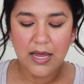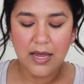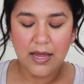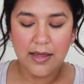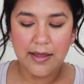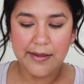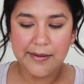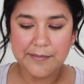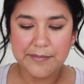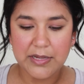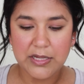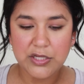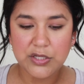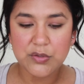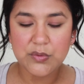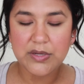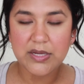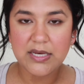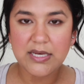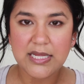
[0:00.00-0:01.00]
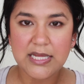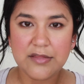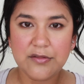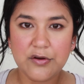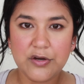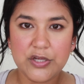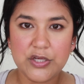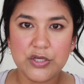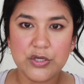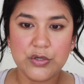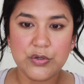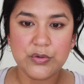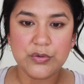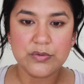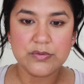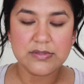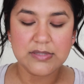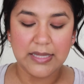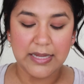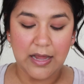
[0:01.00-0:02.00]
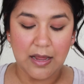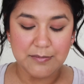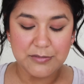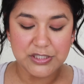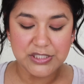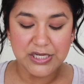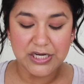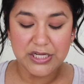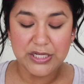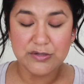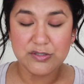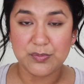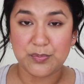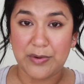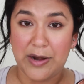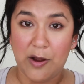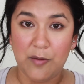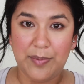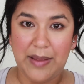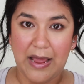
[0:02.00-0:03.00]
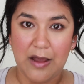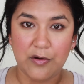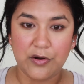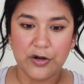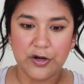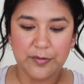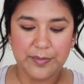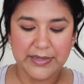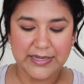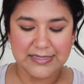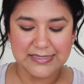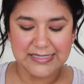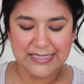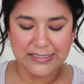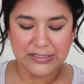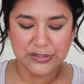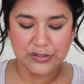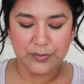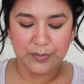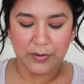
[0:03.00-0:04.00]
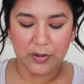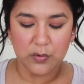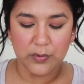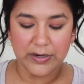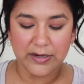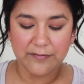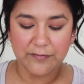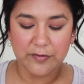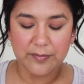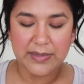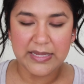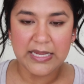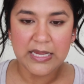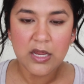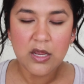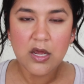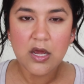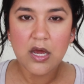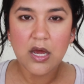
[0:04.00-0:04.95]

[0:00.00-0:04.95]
Um, you can either use, like I'm just gonna use brow powder because that's super quick for me,